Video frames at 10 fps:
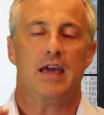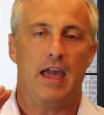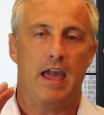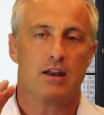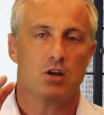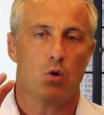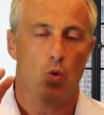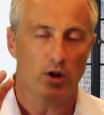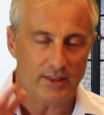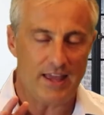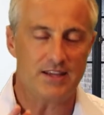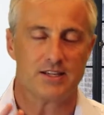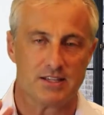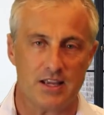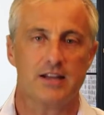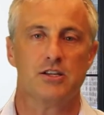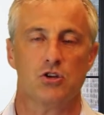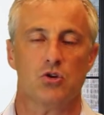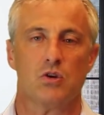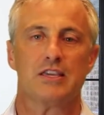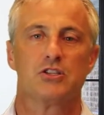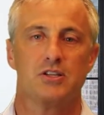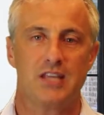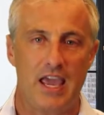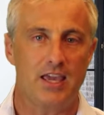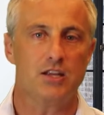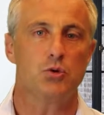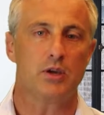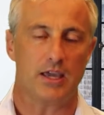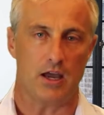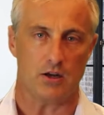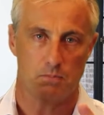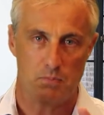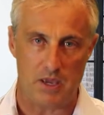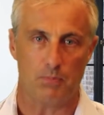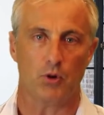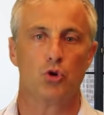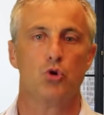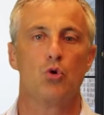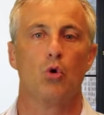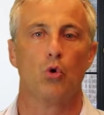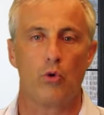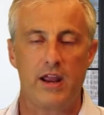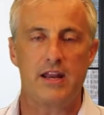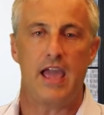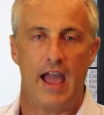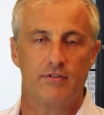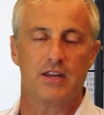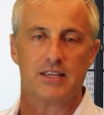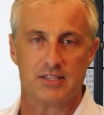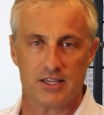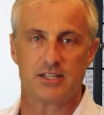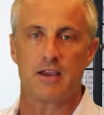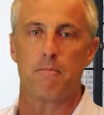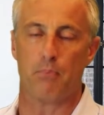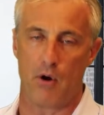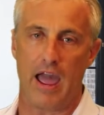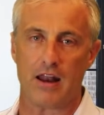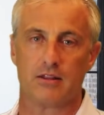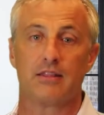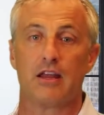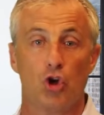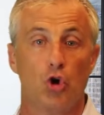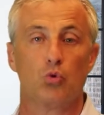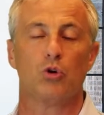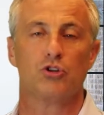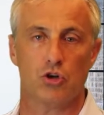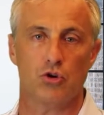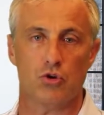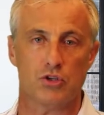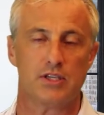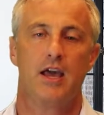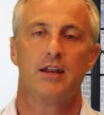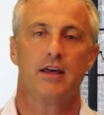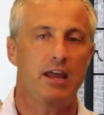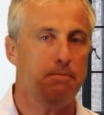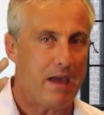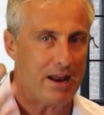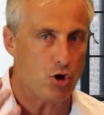And what that is designed to do is to take into account people who already have an existing brand that they don't want to lose. Now, that may